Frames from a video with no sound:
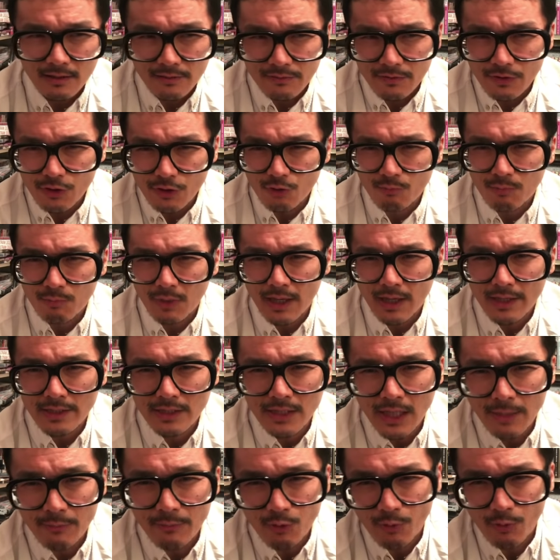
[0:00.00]
nearby
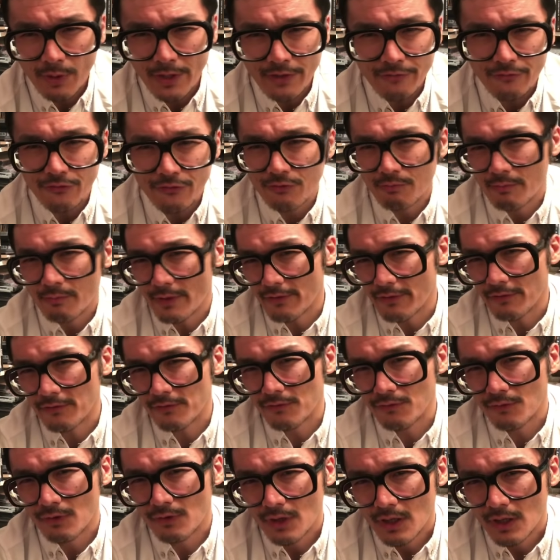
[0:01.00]
W.H.
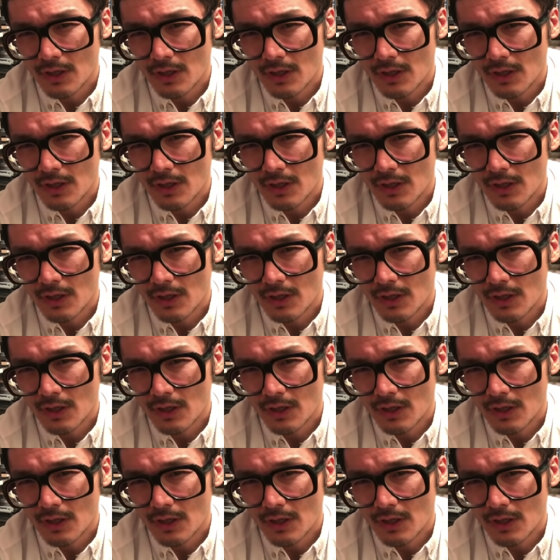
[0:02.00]
Smith's